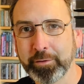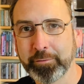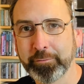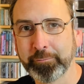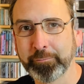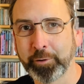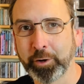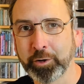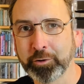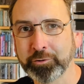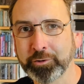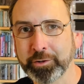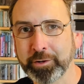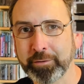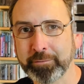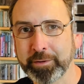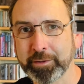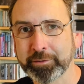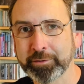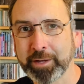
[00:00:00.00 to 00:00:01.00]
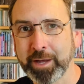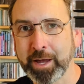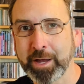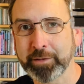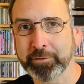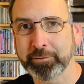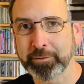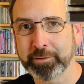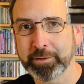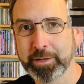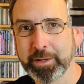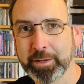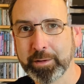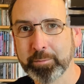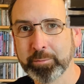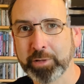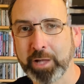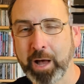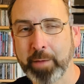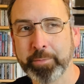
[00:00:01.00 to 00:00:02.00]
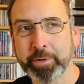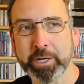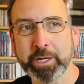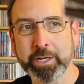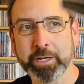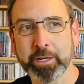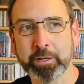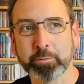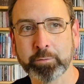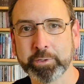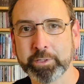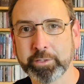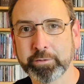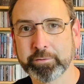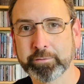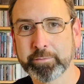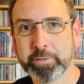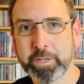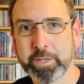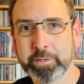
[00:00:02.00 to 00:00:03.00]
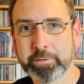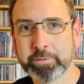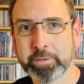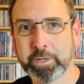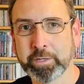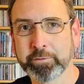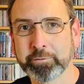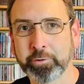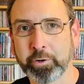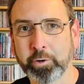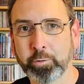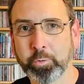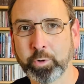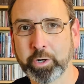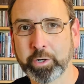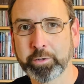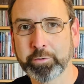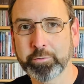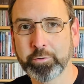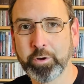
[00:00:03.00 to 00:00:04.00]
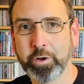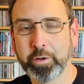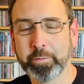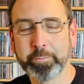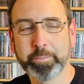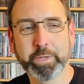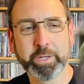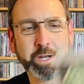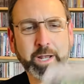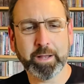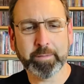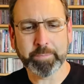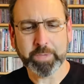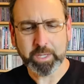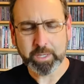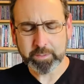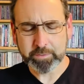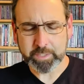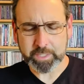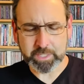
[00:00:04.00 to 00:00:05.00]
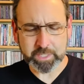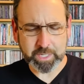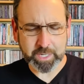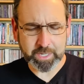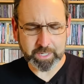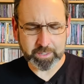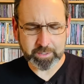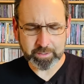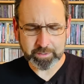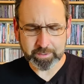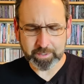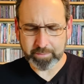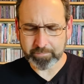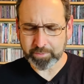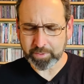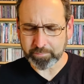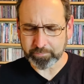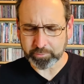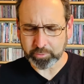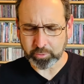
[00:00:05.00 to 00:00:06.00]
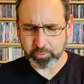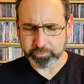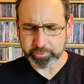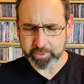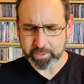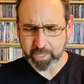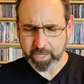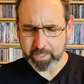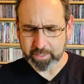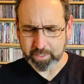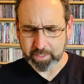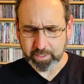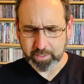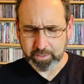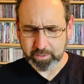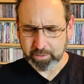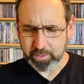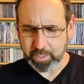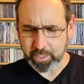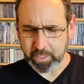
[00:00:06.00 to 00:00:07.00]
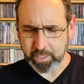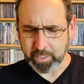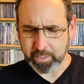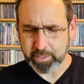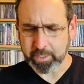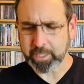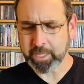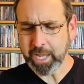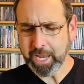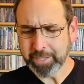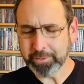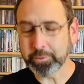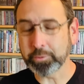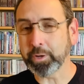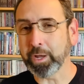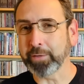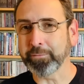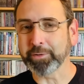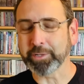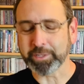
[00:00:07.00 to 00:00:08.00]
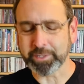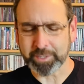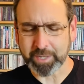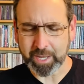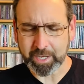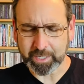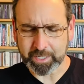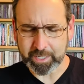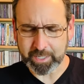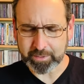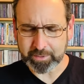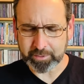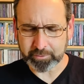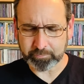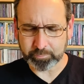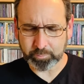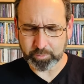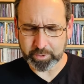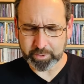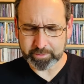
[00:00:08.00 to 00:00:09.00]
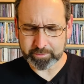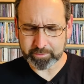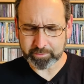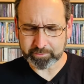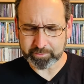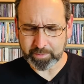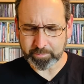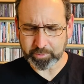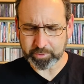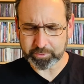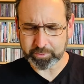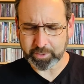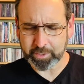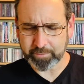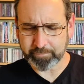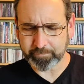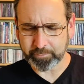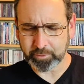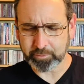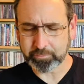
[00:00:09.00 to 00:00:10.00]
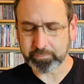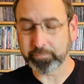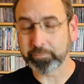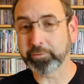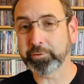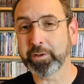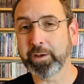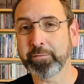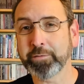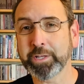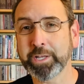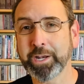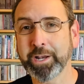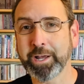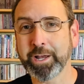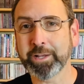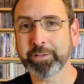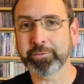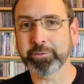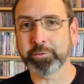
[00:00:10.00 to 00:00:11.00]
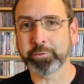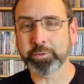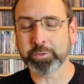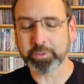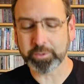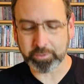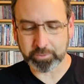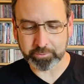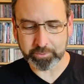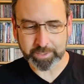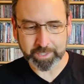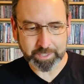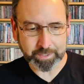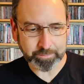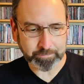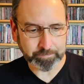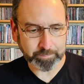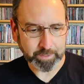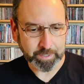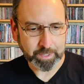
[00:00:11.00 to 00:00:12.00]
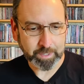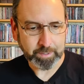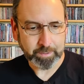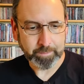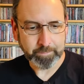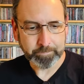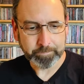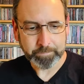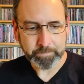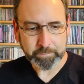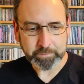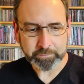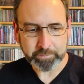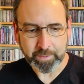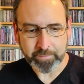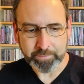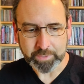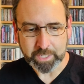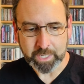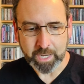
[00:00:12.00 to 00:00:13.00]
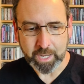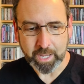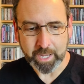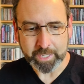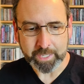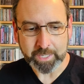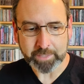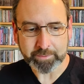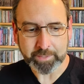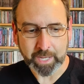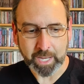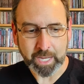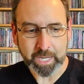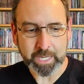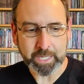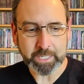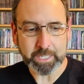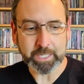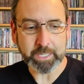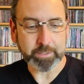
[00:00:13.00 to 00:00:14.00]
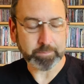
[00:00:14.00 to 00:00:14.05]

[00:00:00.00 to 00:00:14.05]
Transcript: version of this concert. Plop it in here with this nice artwork and all. But uh, the gig, I haven't even told you yet. Uh, again, New Haven, Connecticut. This one, December 31st of 79, so New Year's Eve, 79 into 80.